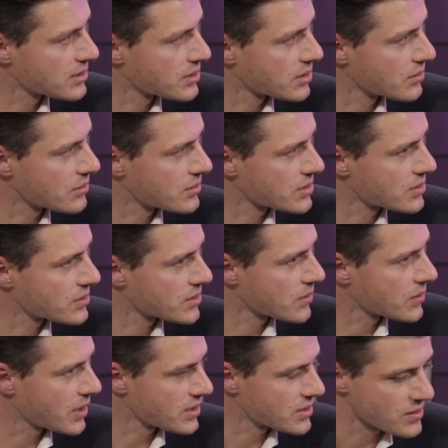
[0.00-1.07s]
So
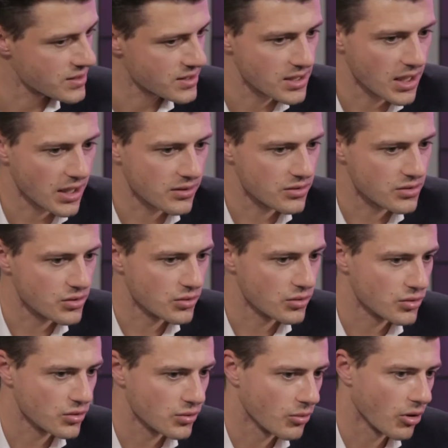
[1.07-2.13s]
as you said,
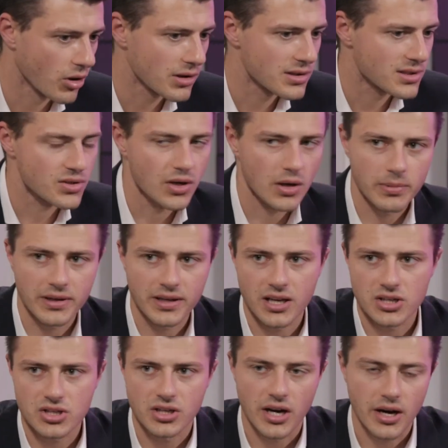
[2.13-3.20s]
new models, new
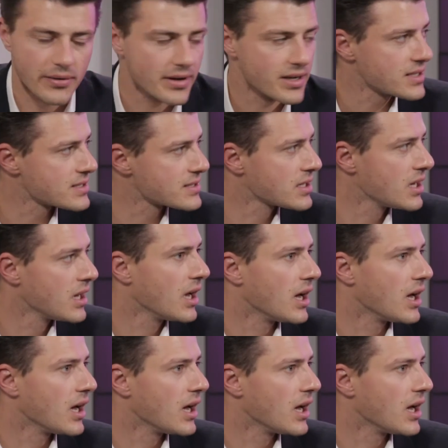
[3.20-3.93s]
application areas.